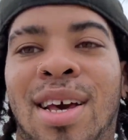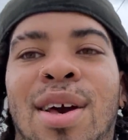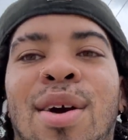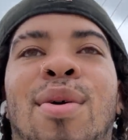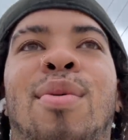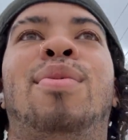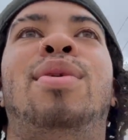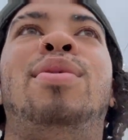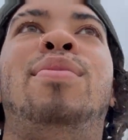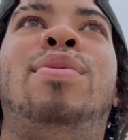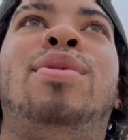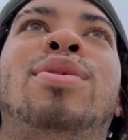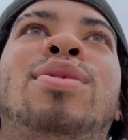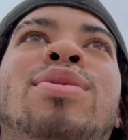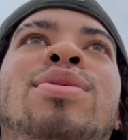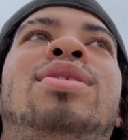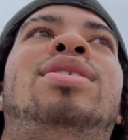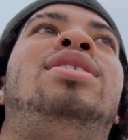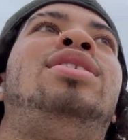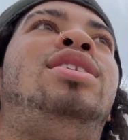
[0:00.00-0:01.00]
we
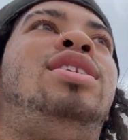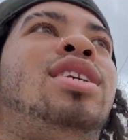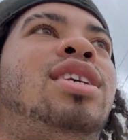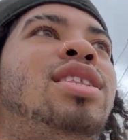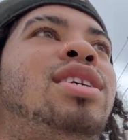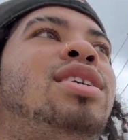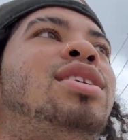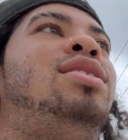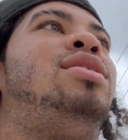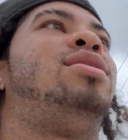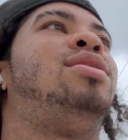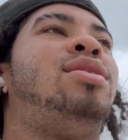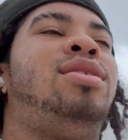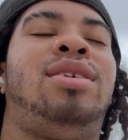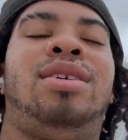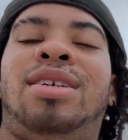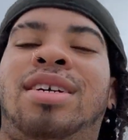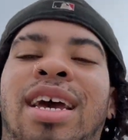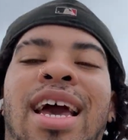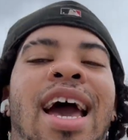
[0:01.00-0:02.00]
will see each other
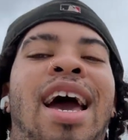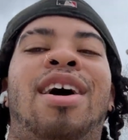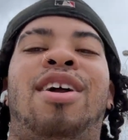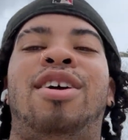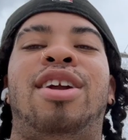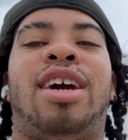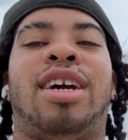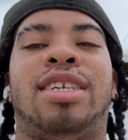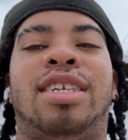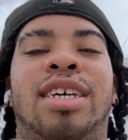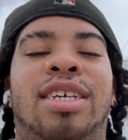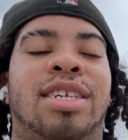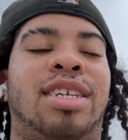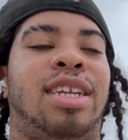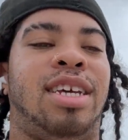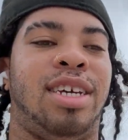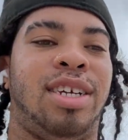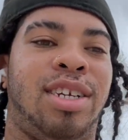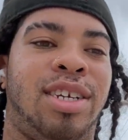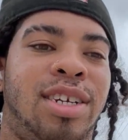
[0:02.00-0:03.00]
at our next
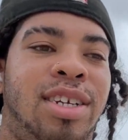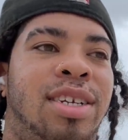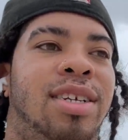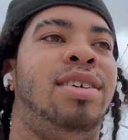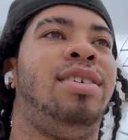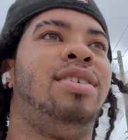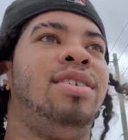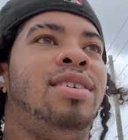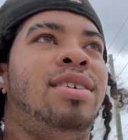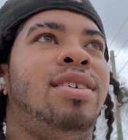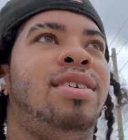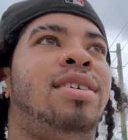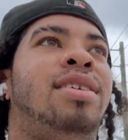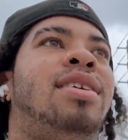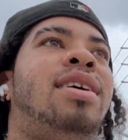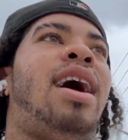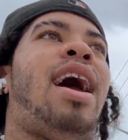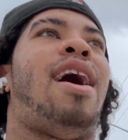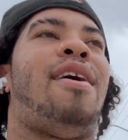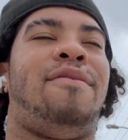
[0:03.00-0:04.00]
destination.
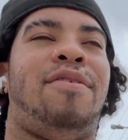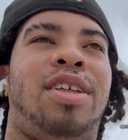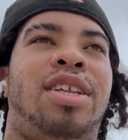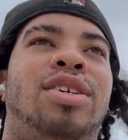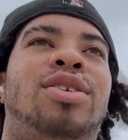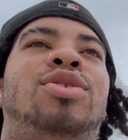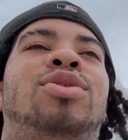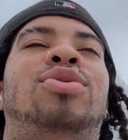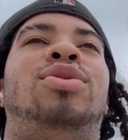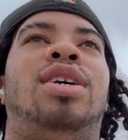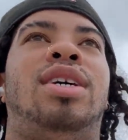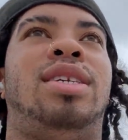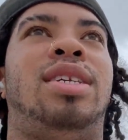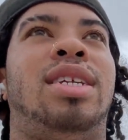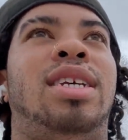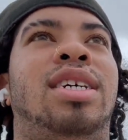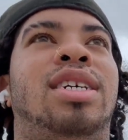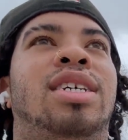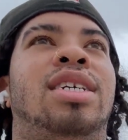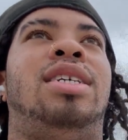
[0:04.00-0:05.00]
After these two
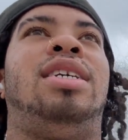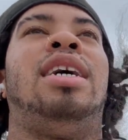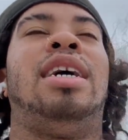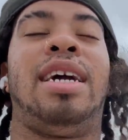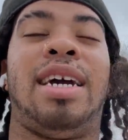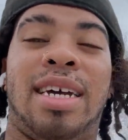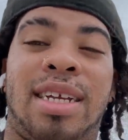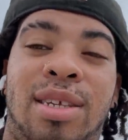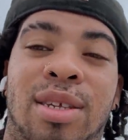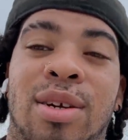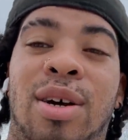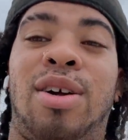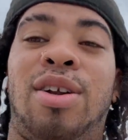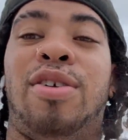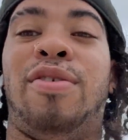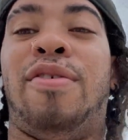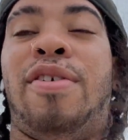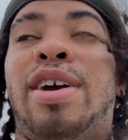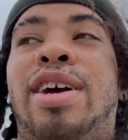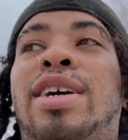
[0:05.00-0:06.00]
destinations here, it's starting
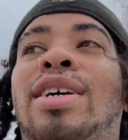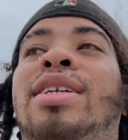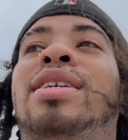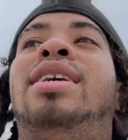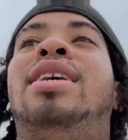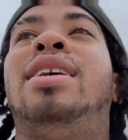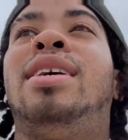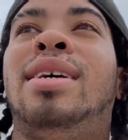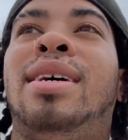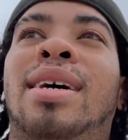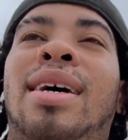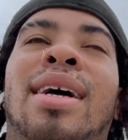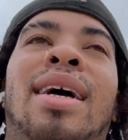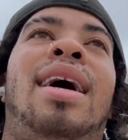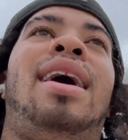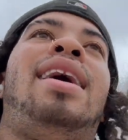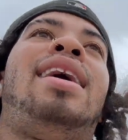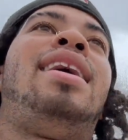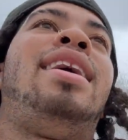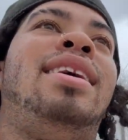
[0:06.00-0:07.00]
to rain.
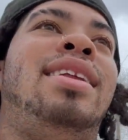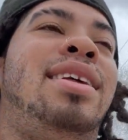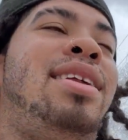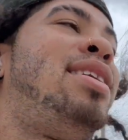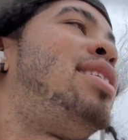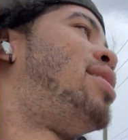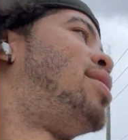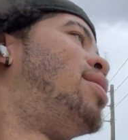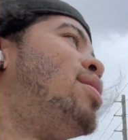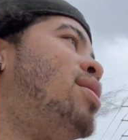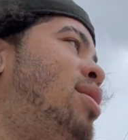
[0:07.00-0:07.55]
I hate it here.